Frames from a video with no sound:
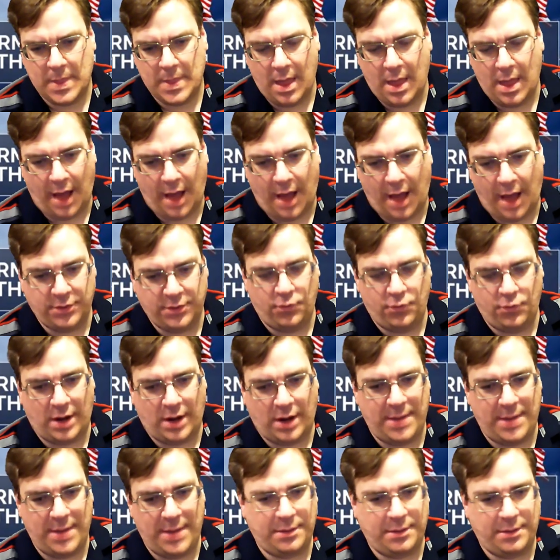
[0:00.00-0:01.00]
do
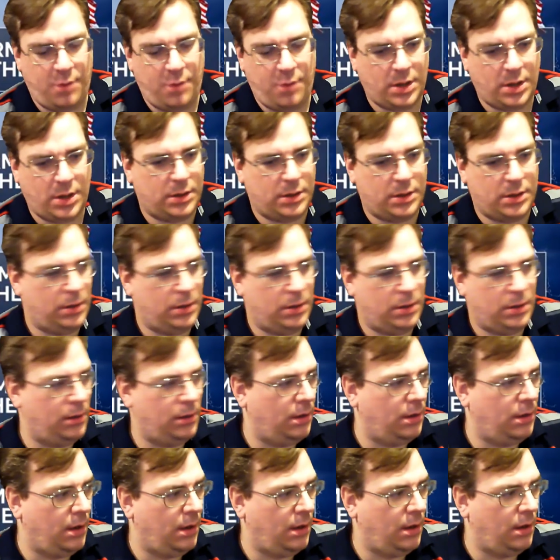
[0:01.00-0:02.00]
recommend the book.
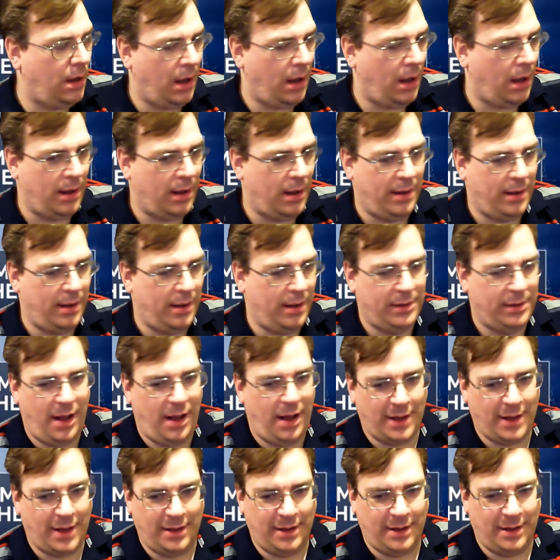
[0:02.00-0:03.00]
I
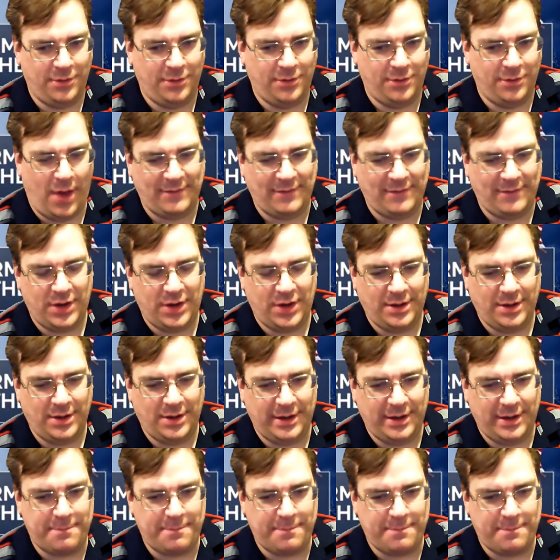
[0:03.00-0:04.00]
know I haven't done
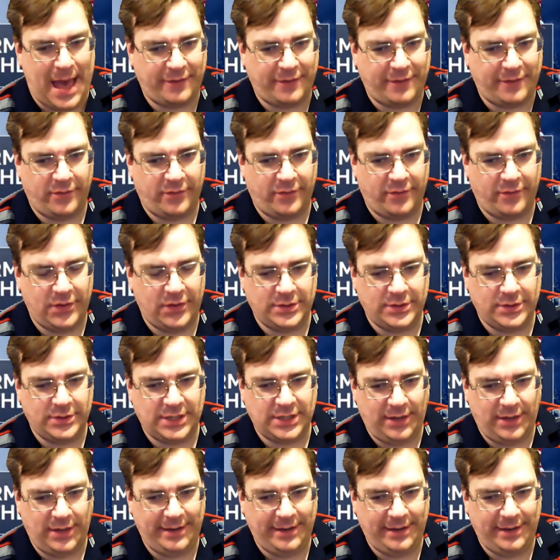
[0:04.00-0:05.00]
any bad reviews
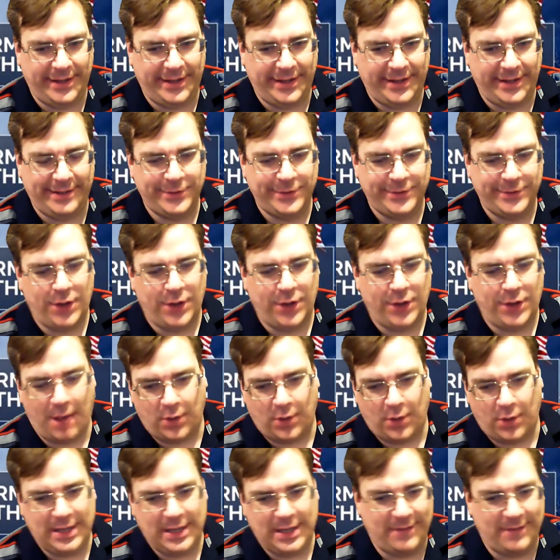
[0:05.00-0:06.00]
lately. I'm
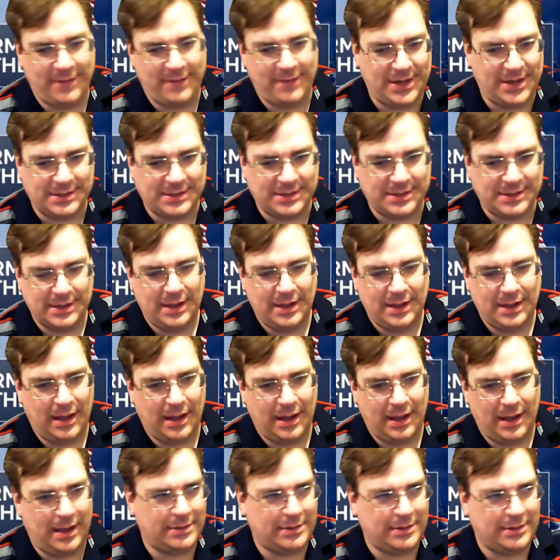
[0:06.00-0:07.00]
going to give it
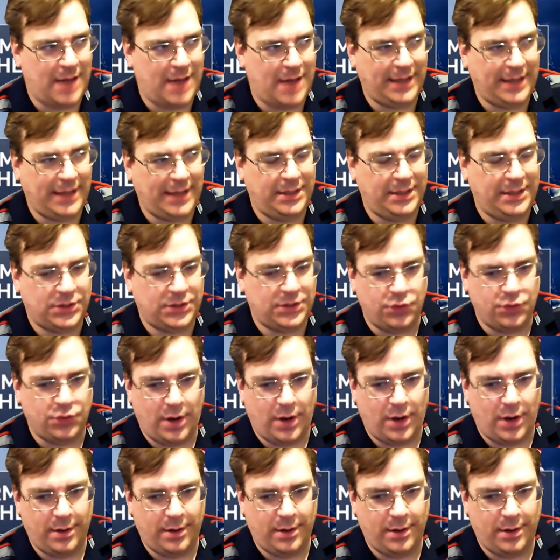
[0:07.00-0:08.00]
92
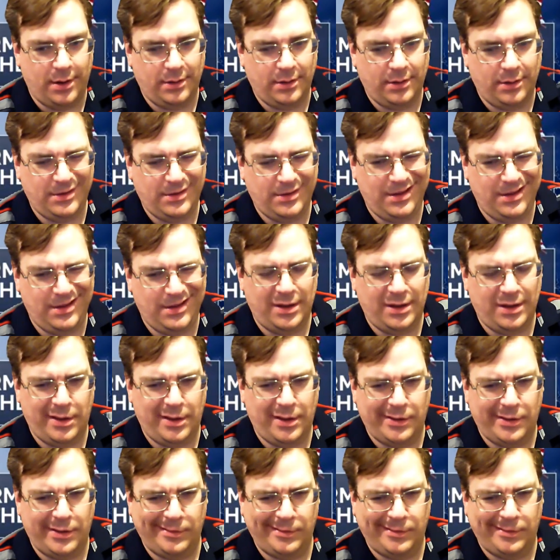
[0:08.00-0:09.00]
out of
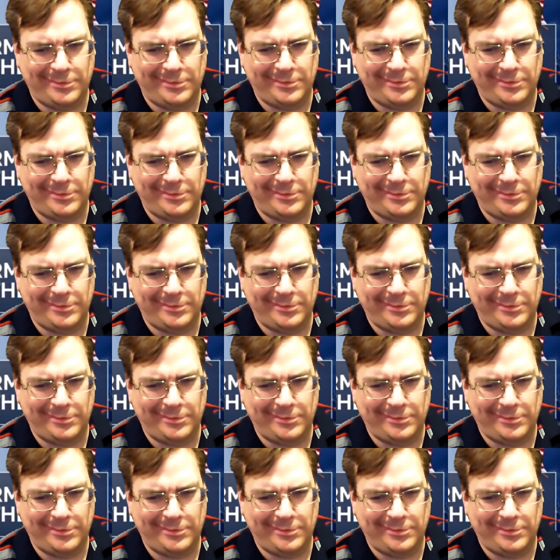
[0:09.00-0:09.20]
an